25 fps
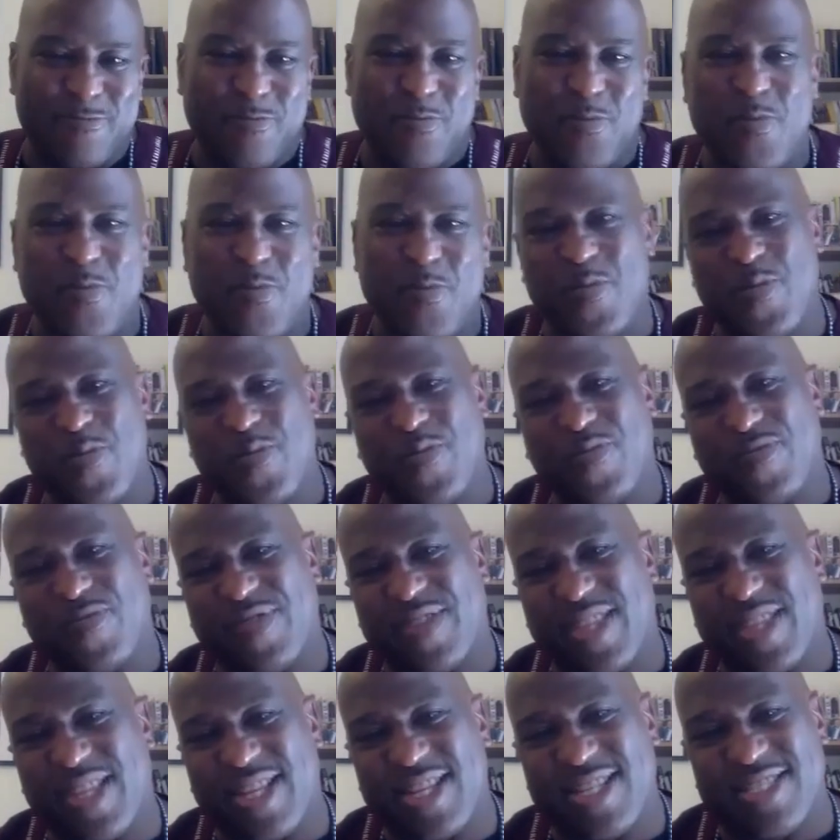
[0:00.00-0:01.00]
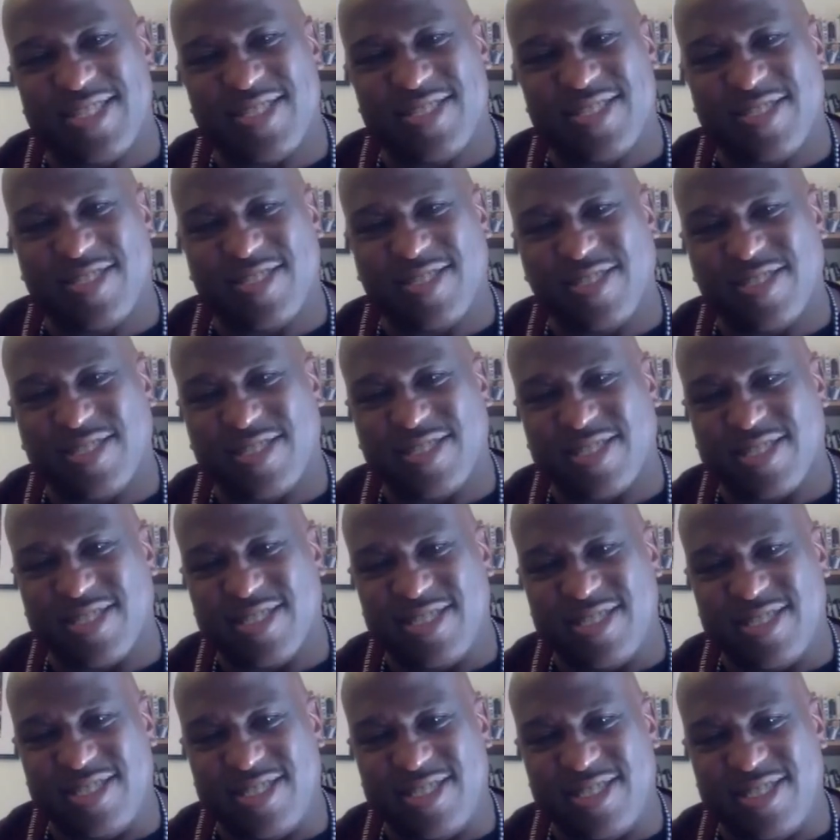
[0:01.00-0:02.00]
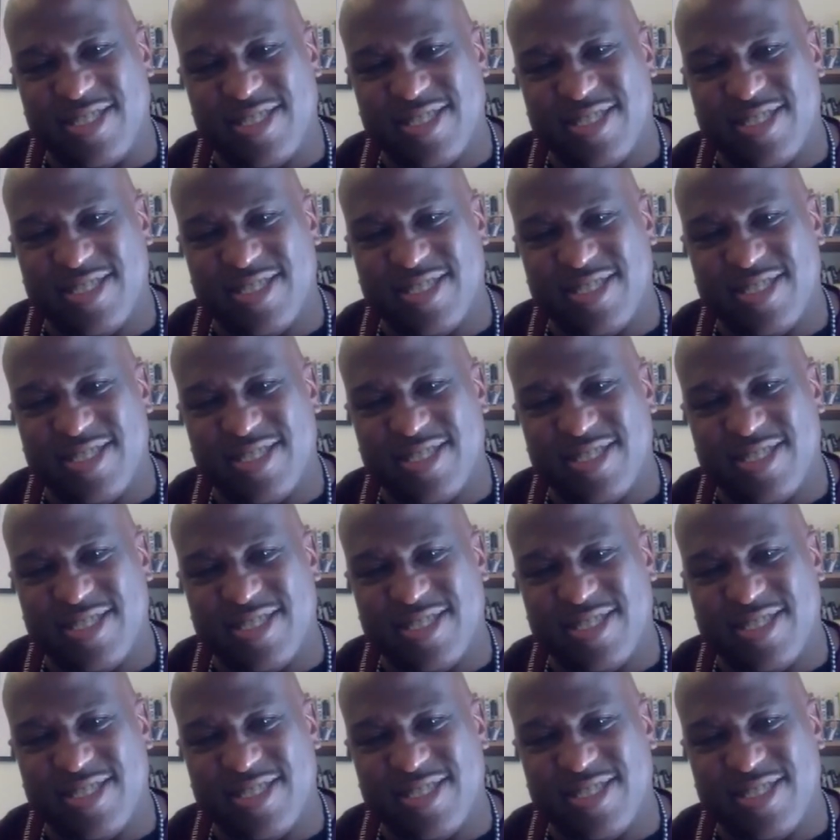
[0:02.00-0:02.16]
Brother, thank you so much for